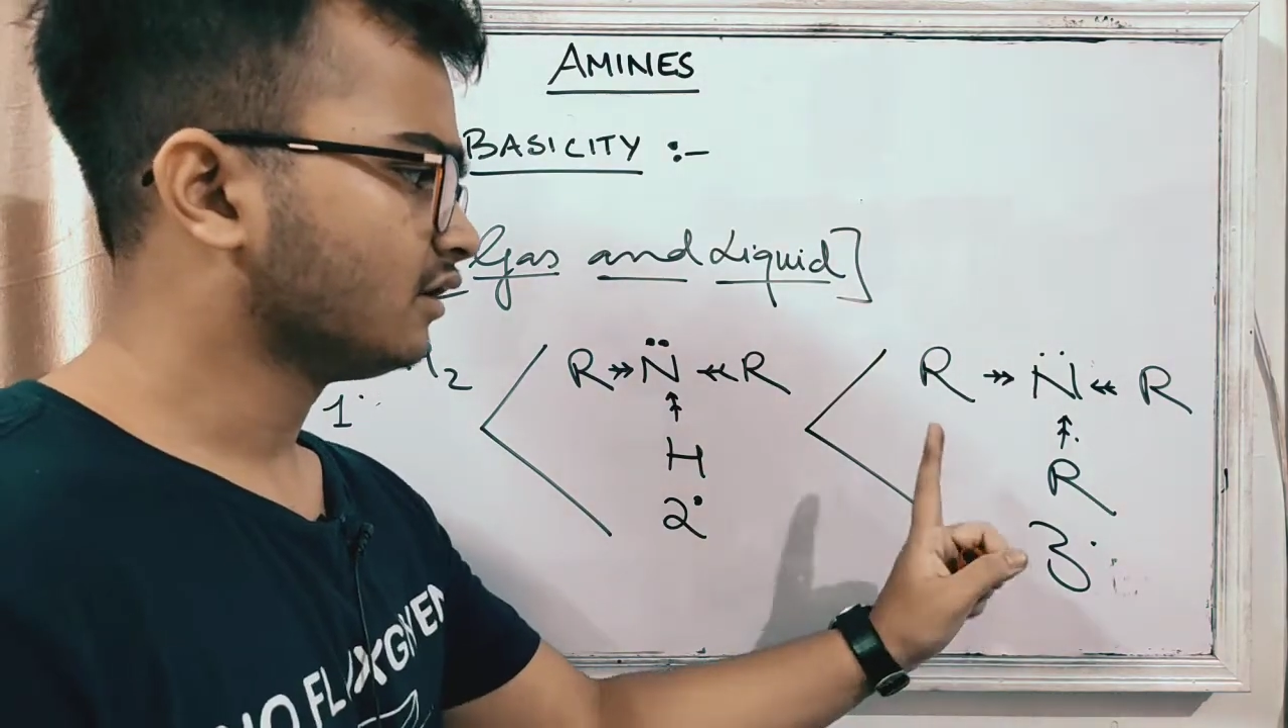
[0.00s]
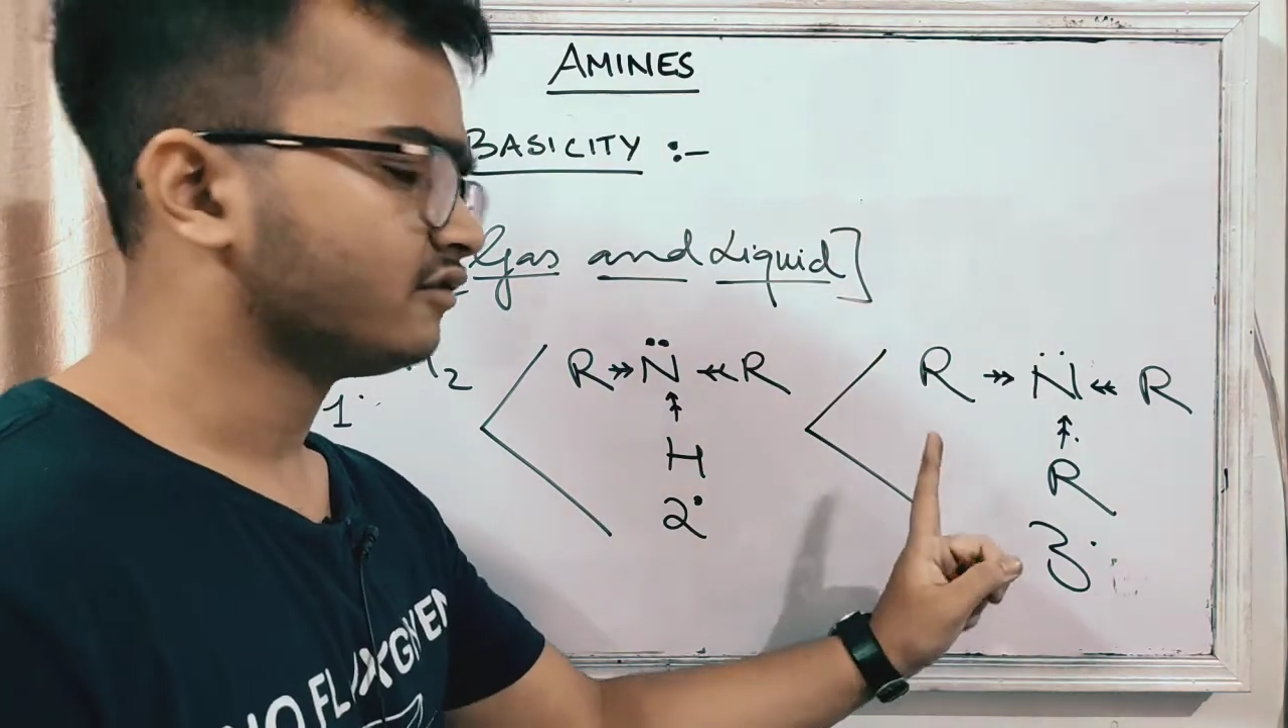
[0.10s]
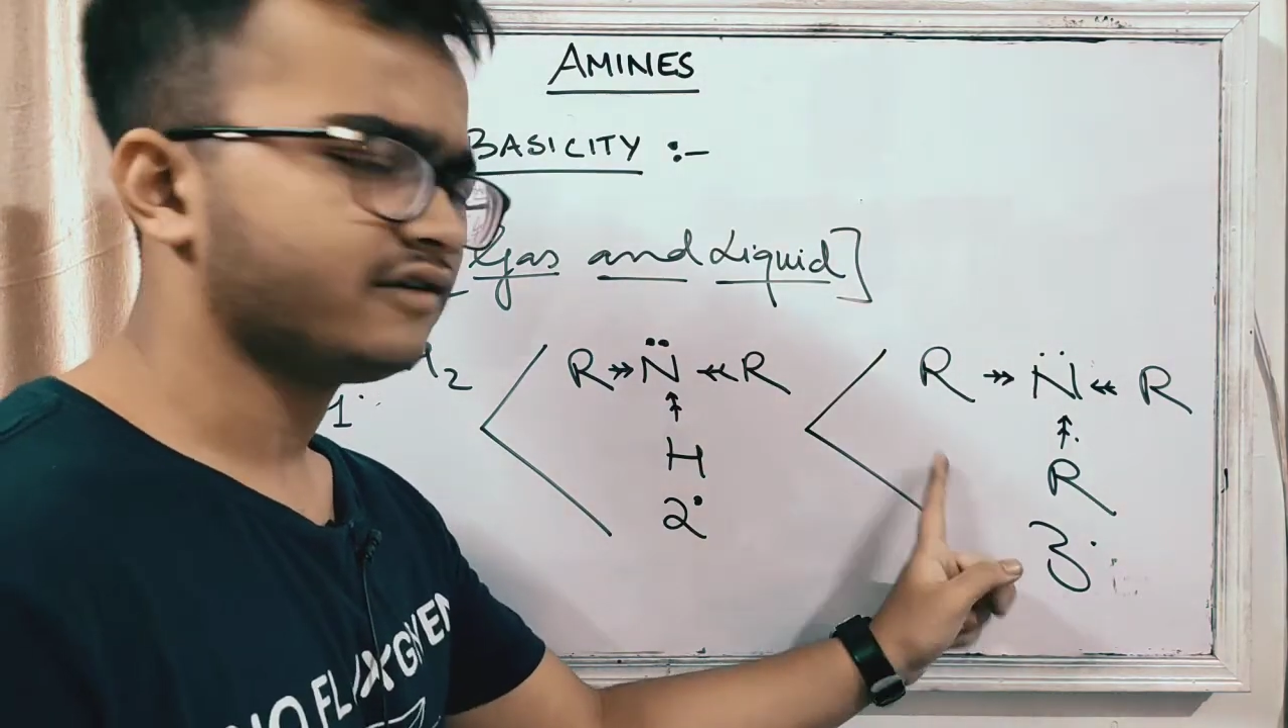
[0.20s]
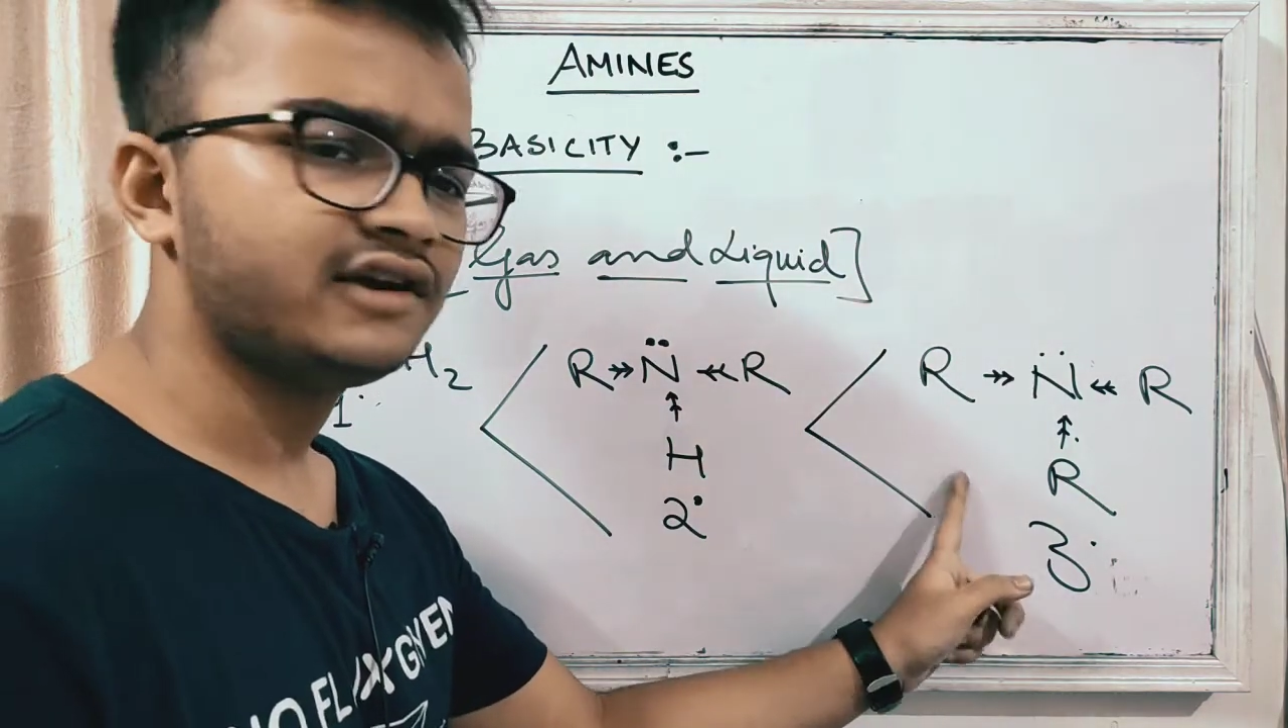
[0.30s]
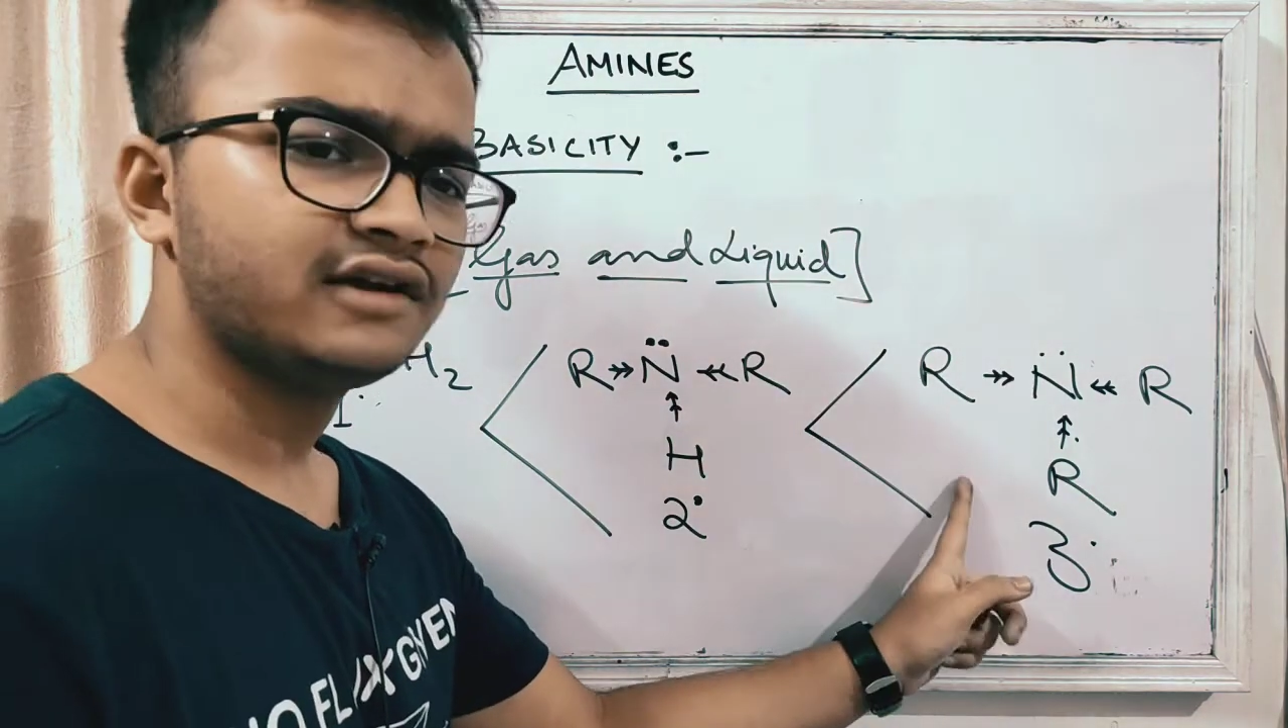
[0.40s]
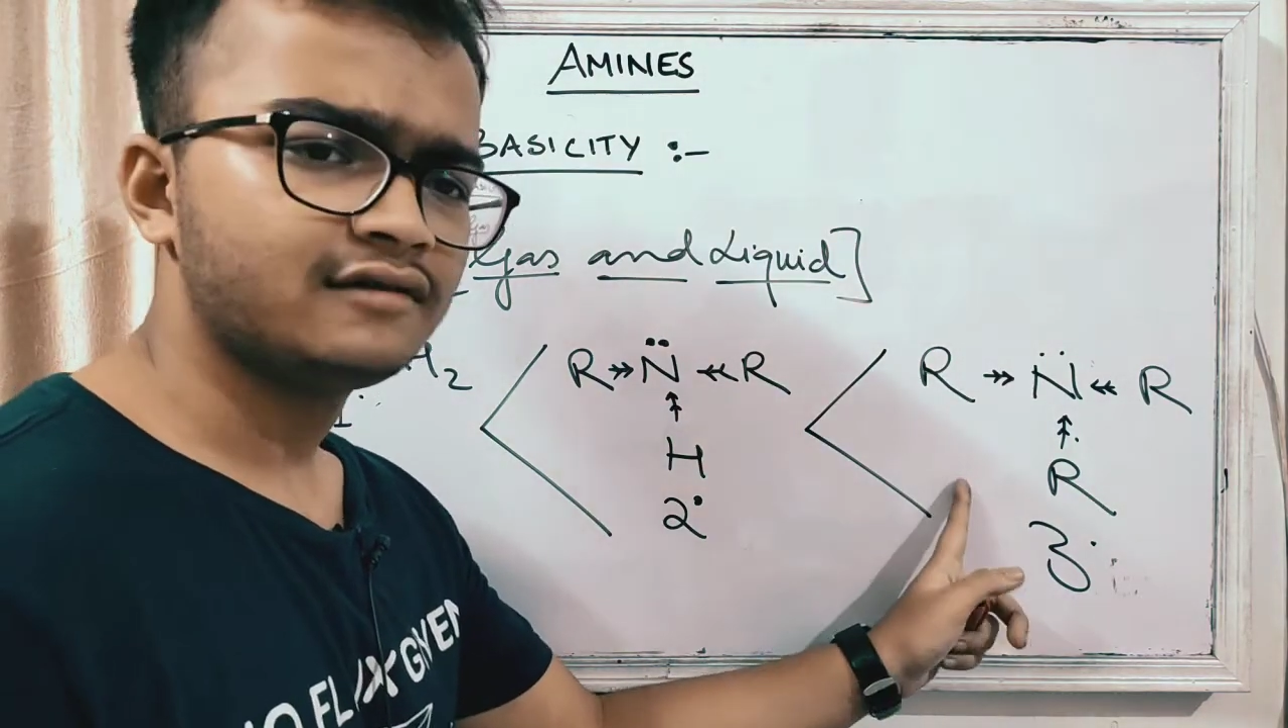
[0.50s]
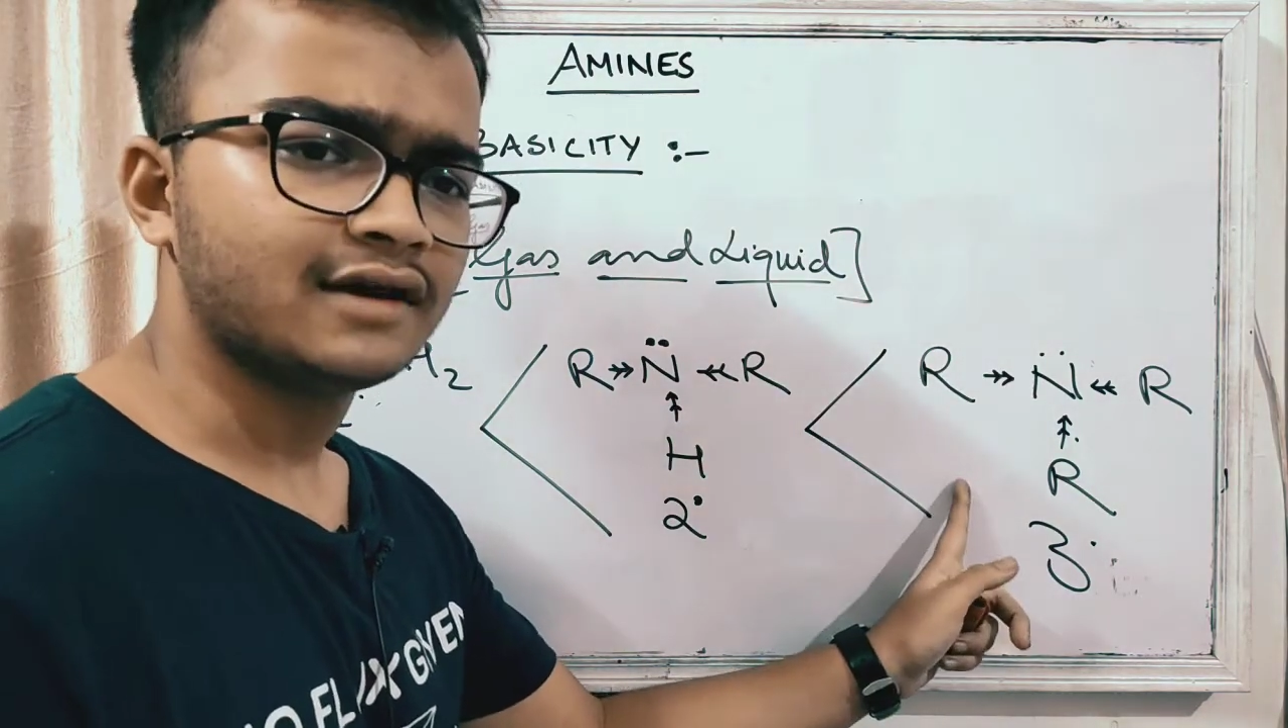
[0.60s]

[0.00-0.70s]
3 degree